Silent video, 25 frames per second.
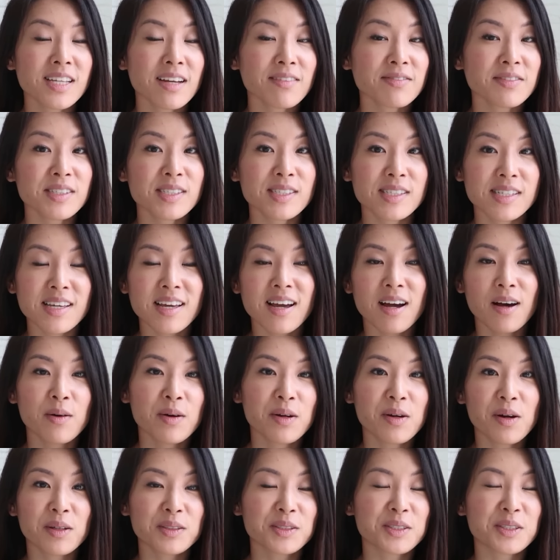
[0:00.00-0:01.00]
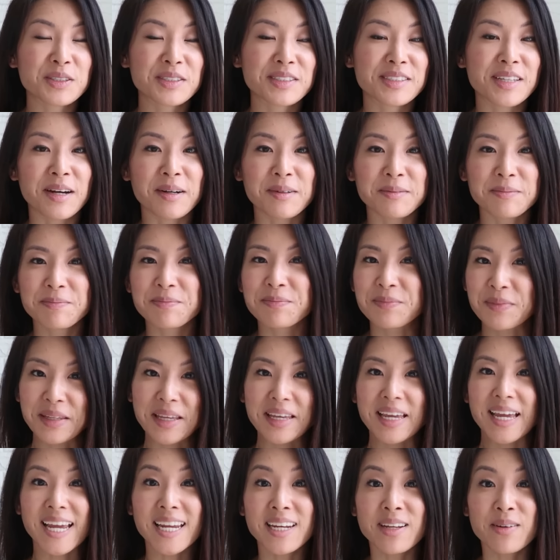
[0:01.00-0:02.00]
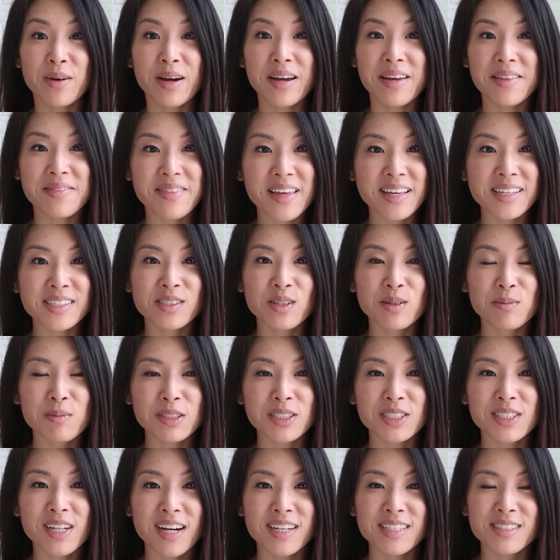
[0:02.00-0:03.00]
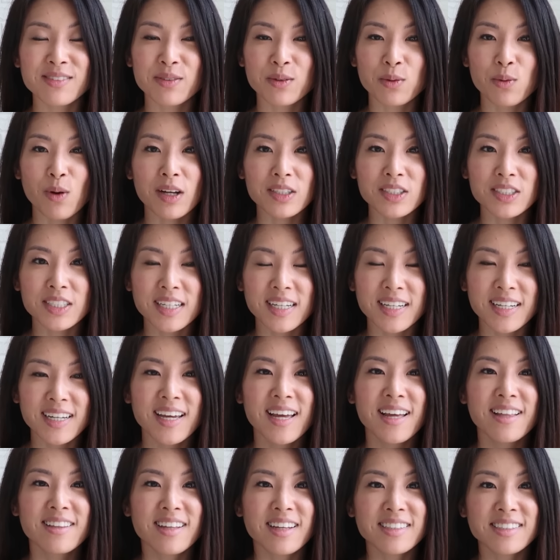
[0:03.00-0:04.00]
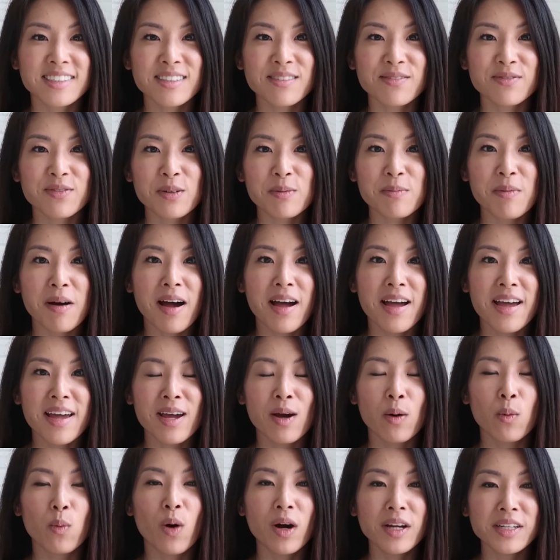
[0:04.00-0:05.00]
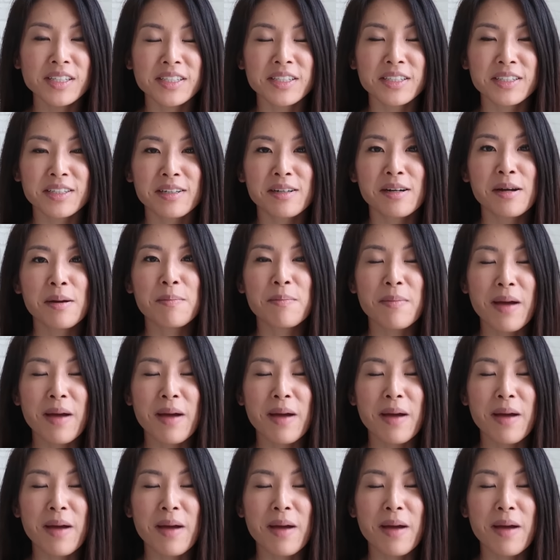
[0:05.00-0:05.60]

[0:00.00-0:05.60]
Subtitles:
just have to see how it all turns out. Anyway, thanks so much guys for watching. That's it for my 1-year